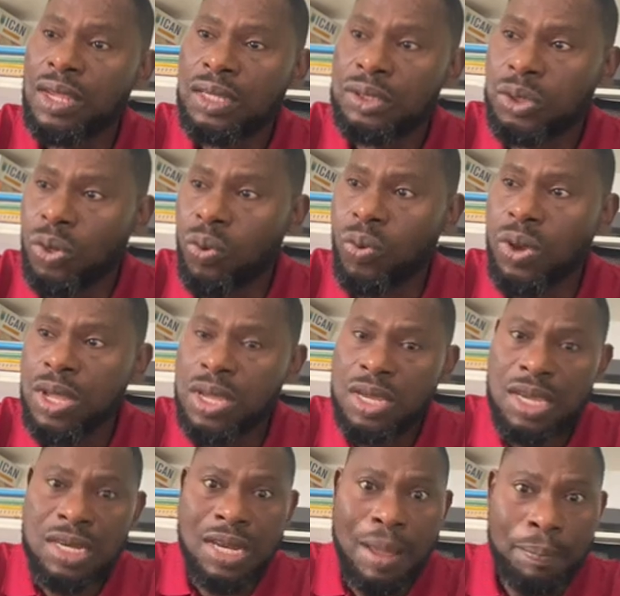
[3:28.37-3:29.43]
So
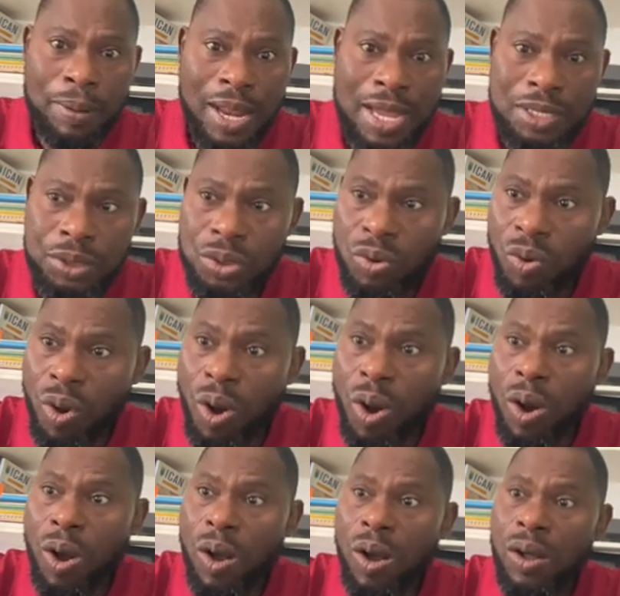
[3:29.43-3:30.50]
it applies to
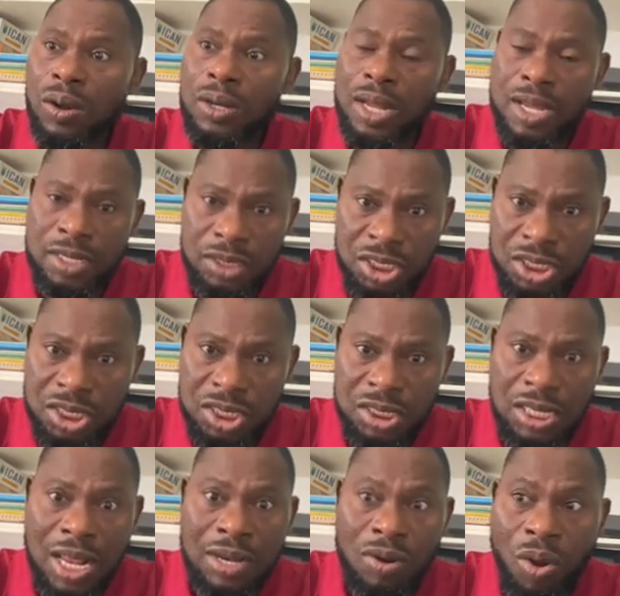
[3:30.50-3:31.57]
all
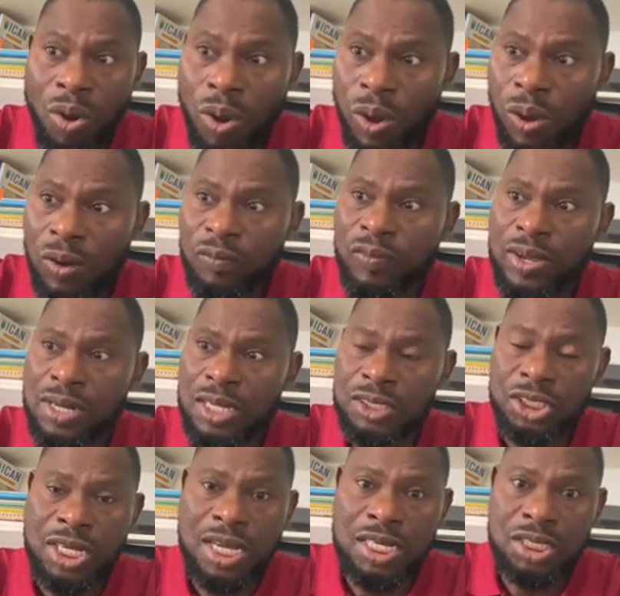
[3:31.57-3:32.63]
entities and all
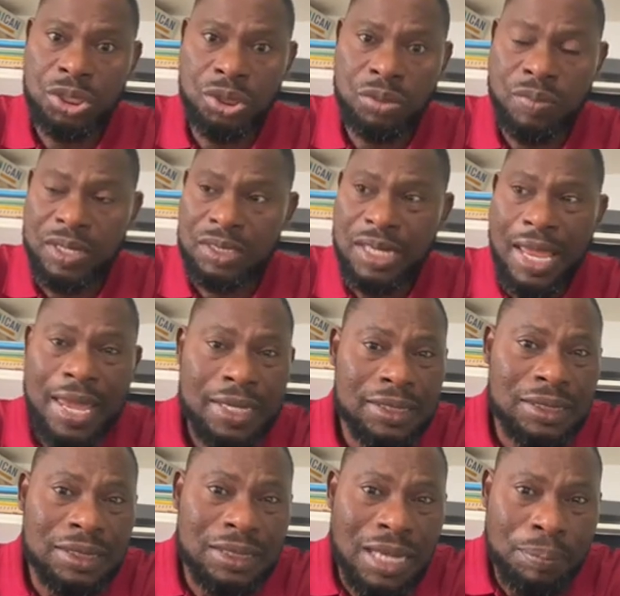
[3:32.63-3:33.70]
financial instruments
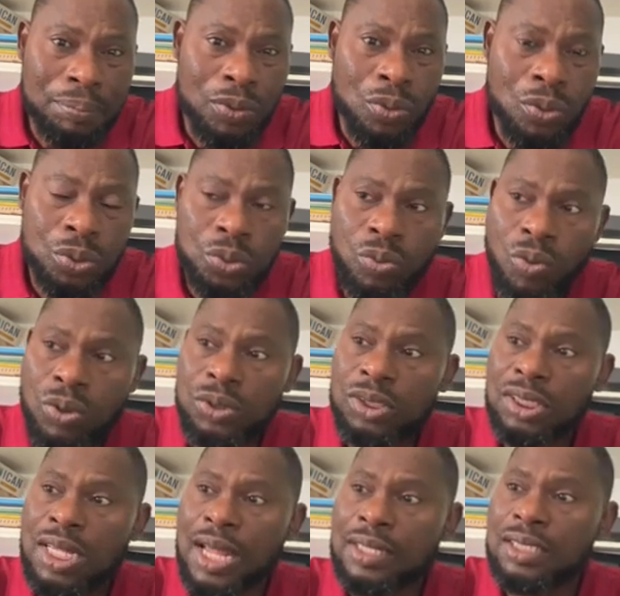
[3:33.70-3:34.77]
except those
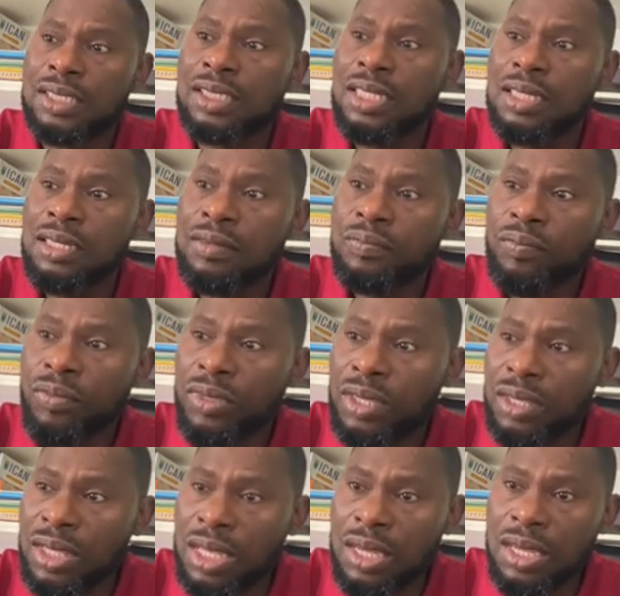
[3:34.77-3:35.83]
ones that
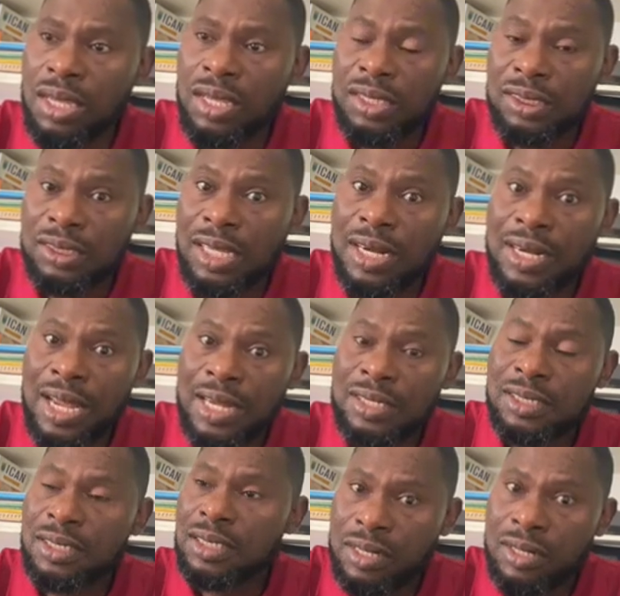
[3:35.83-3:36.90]
the
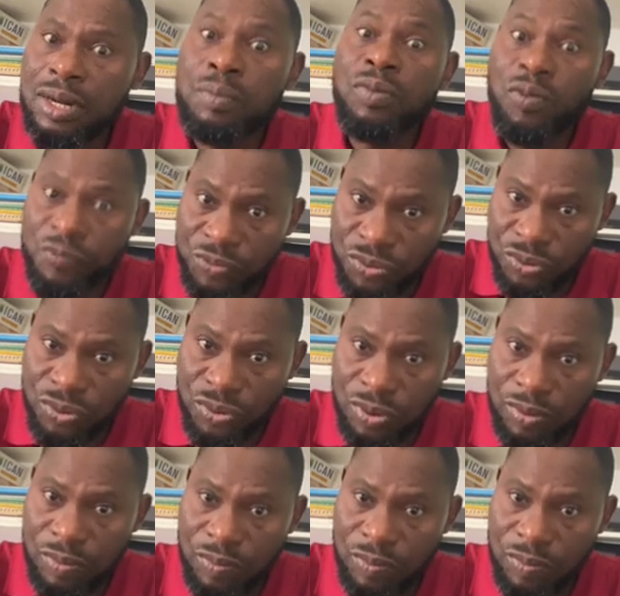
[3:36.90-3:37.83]
standard removes.